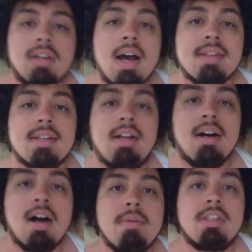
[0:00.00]
Guys, like,
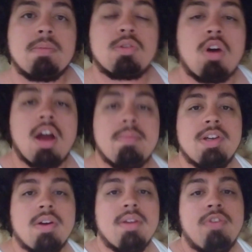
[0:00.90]
comment, subscribe,
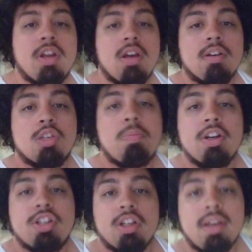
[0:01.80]
share the video,
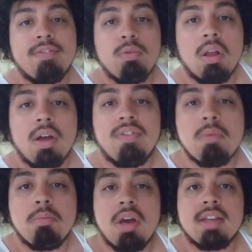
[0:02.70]
especially if you love
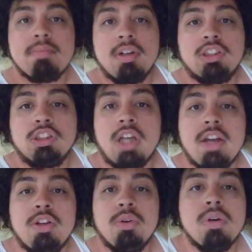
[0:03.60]
MMA as much as
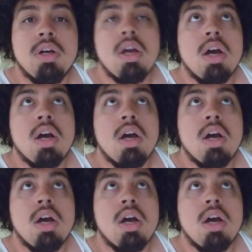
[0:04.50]
I do.